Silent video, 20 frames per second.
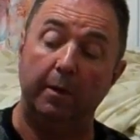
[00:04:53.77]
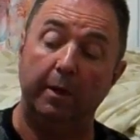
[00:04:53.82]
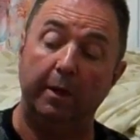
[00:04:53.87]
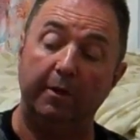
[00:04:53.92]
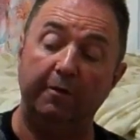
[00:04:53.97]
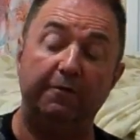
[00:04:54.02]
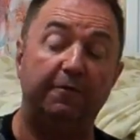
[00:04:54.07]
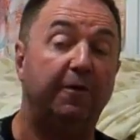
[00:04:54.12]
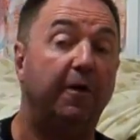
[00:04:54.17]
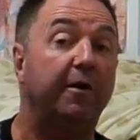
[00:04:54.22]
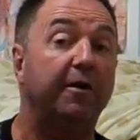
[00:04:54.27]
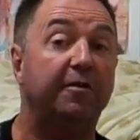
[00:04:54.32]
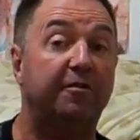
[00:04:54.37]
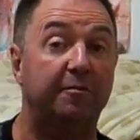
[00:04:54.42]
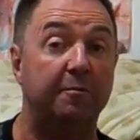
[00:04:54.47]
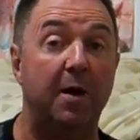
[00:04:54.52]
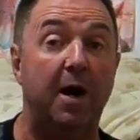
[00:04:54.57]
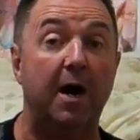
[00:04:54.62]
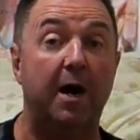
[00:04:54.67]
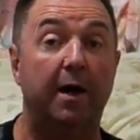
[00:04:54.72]
is very
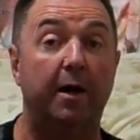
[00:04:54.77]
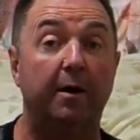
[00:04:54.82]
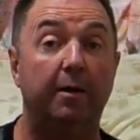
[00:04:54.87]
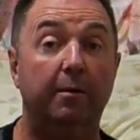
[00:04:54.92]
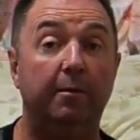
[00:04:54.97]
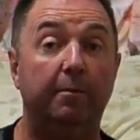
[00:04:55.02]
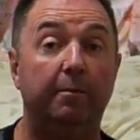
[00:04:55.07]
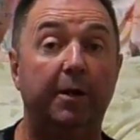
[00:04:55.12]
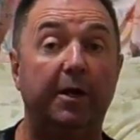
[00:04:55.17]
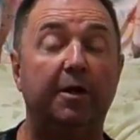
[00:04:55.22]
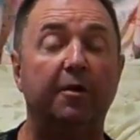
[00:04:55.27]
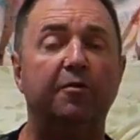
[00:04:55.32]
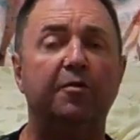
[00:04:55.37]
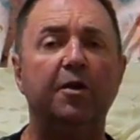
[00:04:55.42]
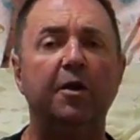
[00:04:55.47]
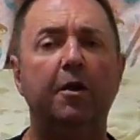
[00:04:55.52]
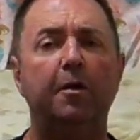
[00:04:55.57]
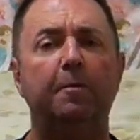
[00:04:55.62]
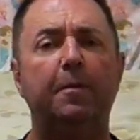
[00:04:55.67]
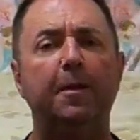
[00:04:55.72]
smart, because
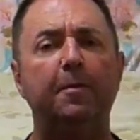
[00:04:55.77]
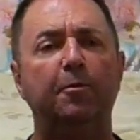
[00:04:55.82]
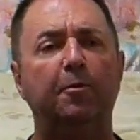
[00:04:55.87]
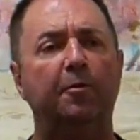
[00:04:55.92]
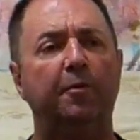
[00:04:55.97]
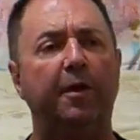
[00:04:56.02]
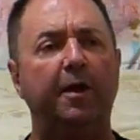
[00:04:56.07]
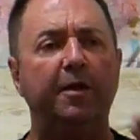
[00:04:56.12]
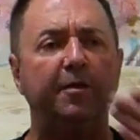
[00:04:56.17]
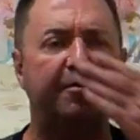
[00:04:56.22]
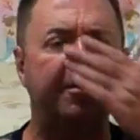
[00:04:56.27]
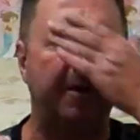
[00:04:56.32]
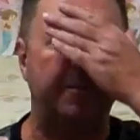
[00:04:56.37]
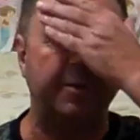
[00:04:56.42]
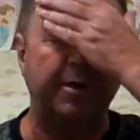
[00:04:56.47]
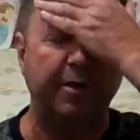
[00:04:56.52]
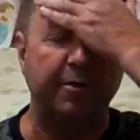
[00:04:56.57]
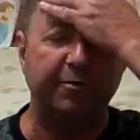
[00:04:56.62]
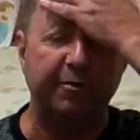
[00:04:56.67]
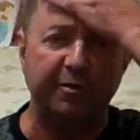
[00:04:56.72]
you know people in some
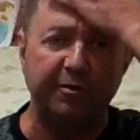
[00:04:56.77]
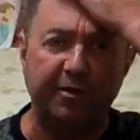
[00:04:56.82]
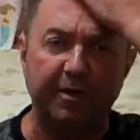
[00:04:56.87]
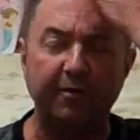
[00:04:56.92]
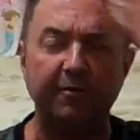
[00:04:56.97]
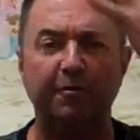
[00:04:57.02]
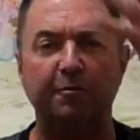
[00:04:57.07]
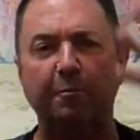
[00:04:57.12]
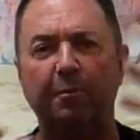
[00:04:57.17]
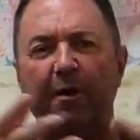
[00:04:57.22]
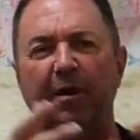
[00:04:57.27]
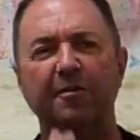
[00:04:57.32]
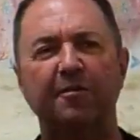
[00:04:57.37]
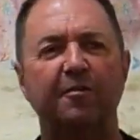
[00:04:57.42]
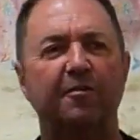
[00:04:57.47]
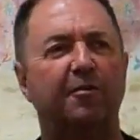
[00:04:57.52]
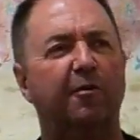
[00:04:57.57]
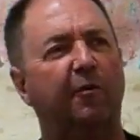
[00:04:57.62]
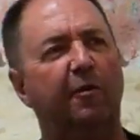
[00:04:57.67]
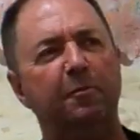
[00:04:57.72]
countries give us
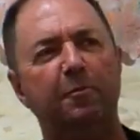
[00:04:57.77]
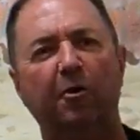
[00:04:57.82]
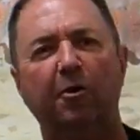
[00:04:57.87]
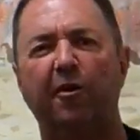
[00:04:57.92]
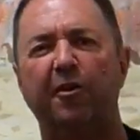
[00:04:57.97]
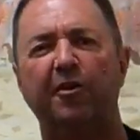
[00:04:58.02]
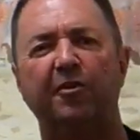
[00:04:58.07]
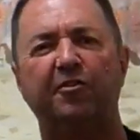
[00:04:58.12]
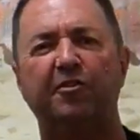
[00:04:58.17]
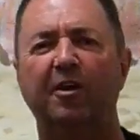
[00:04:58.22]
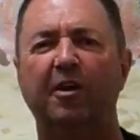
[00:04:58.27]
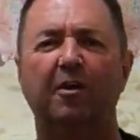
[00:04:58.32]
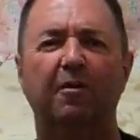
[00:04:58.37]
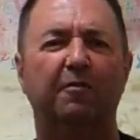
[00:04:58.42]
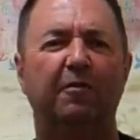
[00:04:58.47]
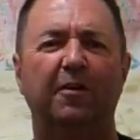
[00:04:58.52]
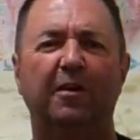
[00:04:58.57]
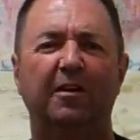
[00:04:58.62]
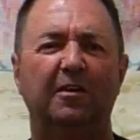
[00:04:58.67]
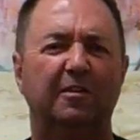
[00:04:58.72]
presents that we put on a
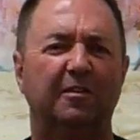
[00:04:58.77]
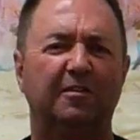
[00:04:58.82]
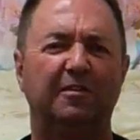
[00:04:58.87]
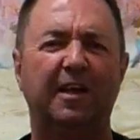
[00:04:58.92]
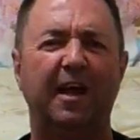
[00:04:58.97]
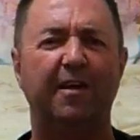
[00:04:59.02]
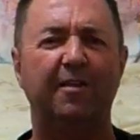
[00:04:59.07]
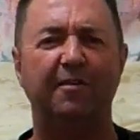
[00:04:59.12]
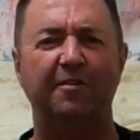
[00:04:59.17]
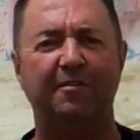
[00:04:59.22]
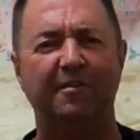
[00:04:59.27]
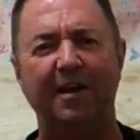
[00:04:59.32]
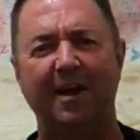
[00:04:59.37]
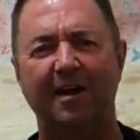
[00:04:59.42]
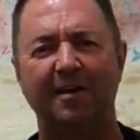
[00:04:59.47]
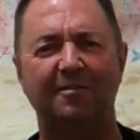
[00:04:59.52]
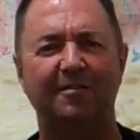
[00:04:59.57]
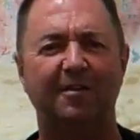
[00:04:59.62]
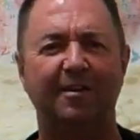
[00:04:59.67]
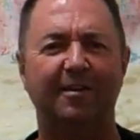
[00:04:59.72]
shelf and it just gathers
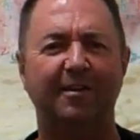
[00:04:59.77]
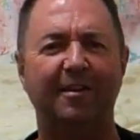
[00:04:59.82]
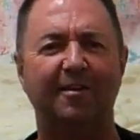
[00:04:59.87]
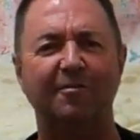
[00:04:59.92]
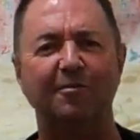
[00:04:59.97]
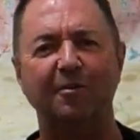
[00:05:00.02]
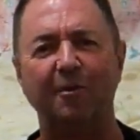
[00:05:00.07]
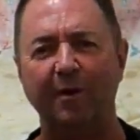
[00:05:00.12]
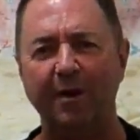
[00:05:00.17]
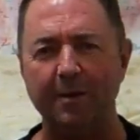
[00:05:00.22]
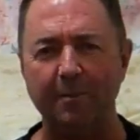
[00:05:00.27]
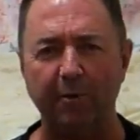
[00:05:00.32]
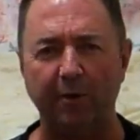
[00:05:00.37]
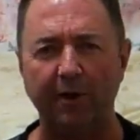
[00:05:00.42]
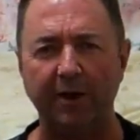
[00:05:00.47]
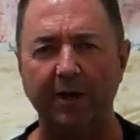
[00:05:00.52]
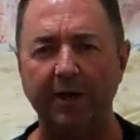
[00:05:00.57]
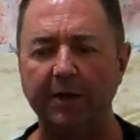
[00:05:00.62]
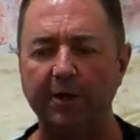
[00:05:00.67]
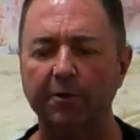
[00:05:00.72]
dust and it doesn't do
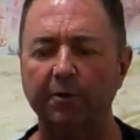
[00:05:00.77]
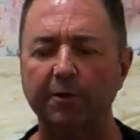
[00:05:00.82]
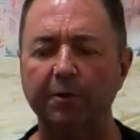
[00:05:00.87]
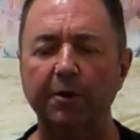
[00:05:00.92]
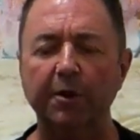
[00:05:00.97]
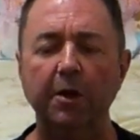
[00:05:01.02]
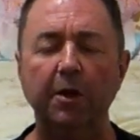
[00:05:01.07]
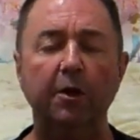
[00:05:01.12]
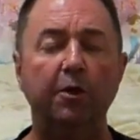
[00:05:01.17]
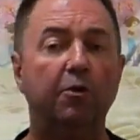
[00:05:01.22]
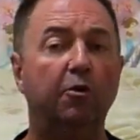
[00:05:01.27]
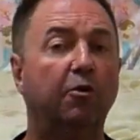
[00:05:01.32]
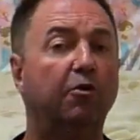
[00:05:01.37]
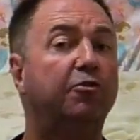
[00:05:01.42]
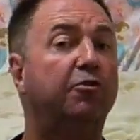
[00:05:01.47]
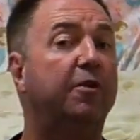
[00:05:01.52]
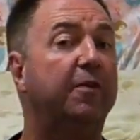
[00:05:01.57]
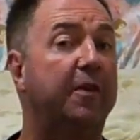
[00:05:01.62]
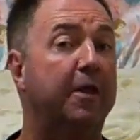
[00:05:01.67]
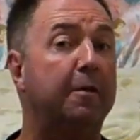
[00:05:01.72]
anybody any good.
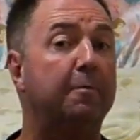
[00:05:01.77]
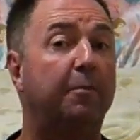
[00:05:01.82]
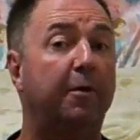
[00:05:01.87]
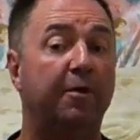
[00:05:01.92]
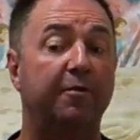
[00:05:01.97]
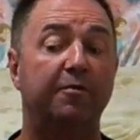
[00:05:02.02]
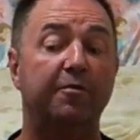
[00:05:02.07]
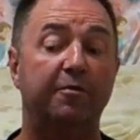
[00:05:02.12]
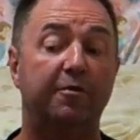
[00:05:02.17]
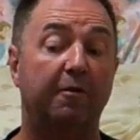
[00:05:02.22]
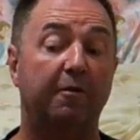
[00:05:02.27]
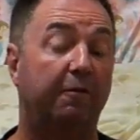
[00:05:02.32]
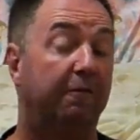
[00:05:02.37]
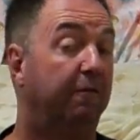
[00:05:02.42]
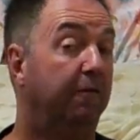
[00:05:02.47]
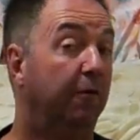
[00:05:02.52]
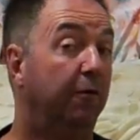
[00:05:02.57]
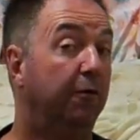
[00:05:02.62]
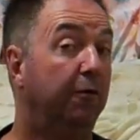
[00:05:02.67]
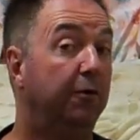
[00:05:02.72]
Usually their presents are
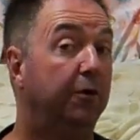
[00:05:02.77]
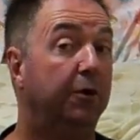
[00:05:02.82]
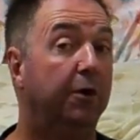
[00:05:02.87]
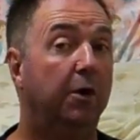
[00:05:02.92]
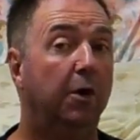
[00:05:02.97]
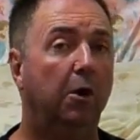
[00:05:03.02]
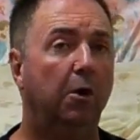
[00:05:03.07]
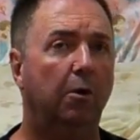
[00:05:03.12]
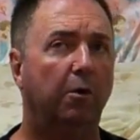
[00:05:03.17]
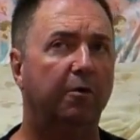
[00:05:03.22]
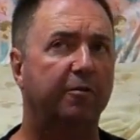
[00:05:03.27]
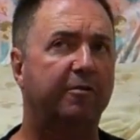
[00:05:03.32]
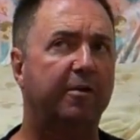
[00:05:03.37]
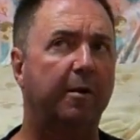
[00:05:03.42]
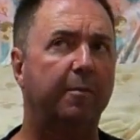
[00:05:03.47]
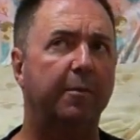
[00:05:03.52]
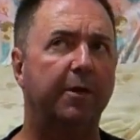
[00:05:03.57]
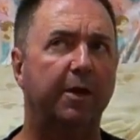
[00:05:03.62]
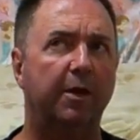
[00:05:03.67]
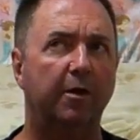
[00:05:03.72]
food or
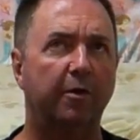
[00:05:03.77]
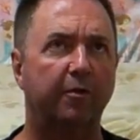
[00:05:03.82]
something